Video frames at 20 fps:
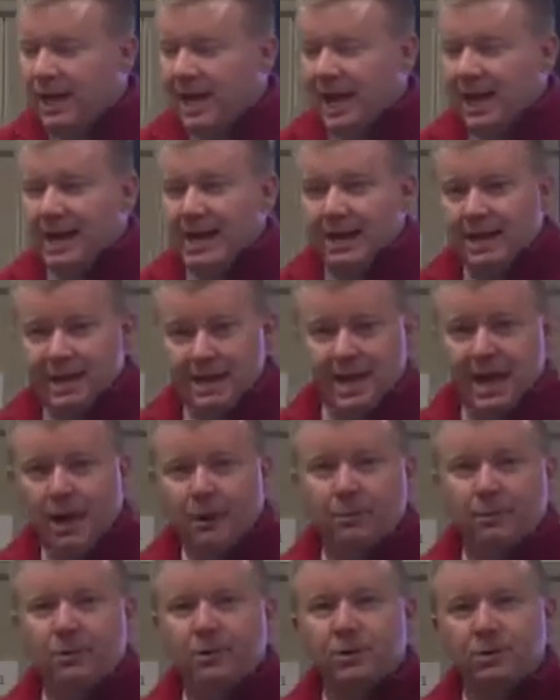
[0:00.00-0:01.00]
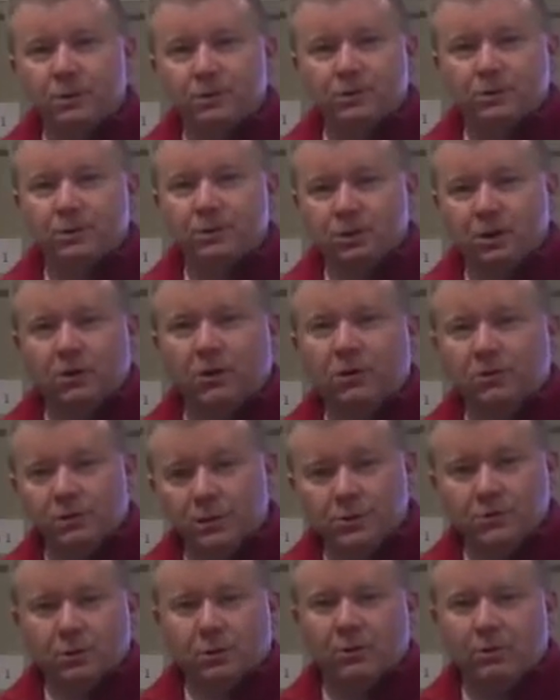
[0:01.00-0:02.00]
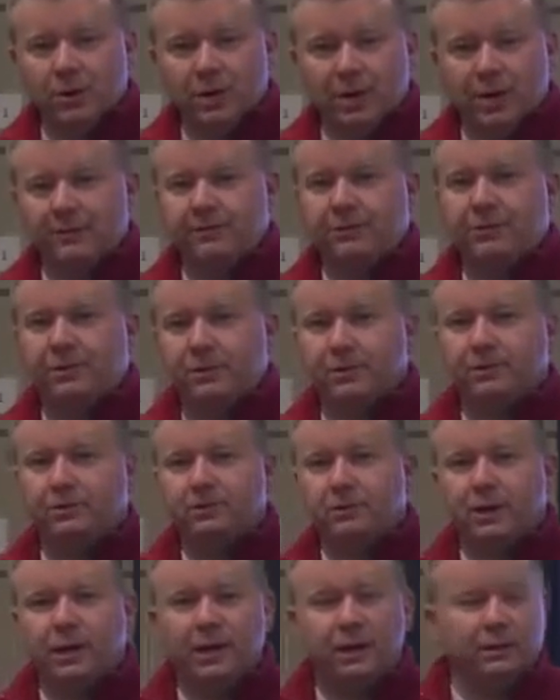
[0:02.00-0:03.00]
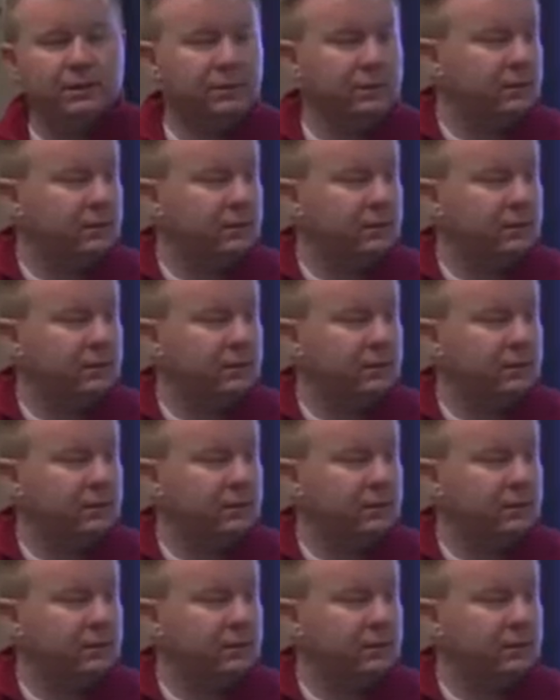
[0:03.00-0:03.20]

and the output, the result, is what we're after, right?